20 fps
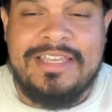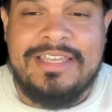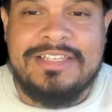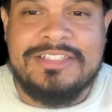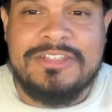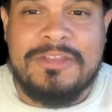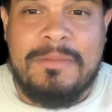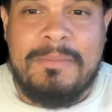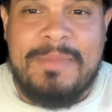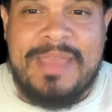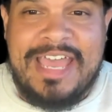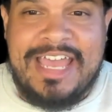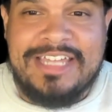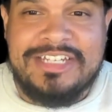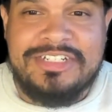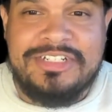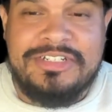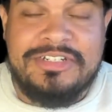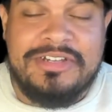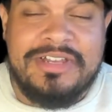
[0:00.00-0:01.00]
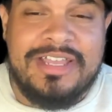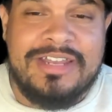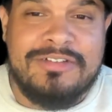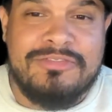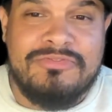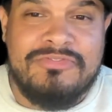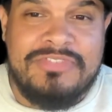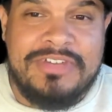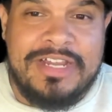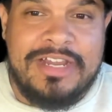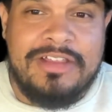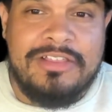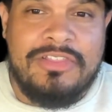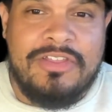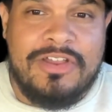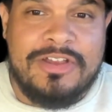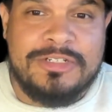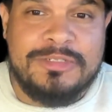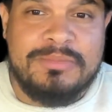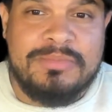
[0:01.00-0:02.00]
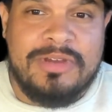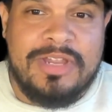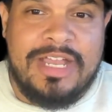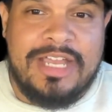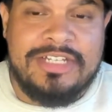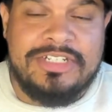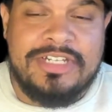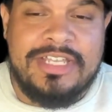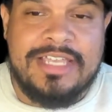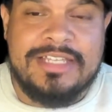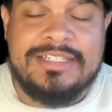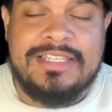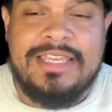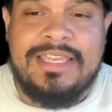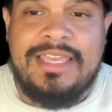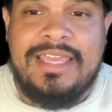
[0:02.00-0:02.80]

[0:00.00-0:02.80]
So imagine you're on a very large project